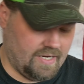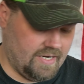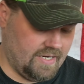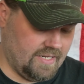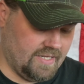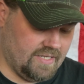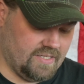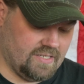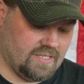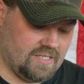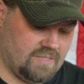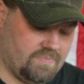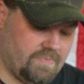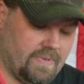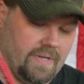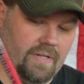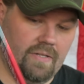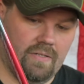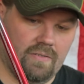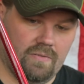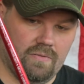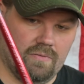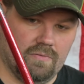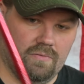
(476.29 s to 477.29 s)
It is a
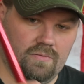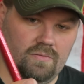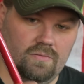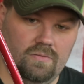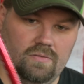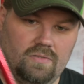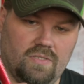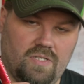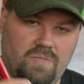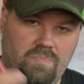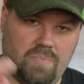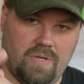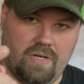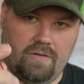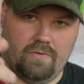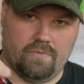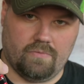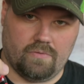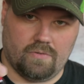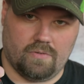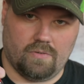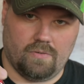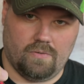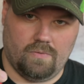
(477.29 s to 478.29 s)
spinning
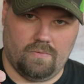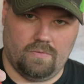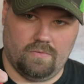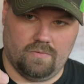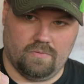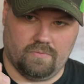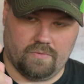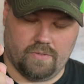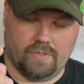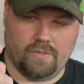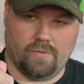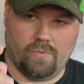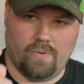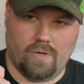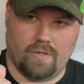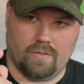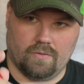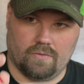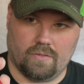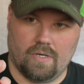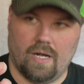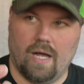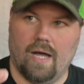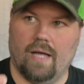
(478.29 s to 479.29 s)
reel
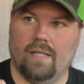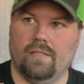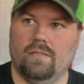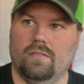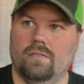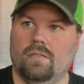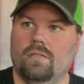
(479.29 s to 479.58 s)
rod.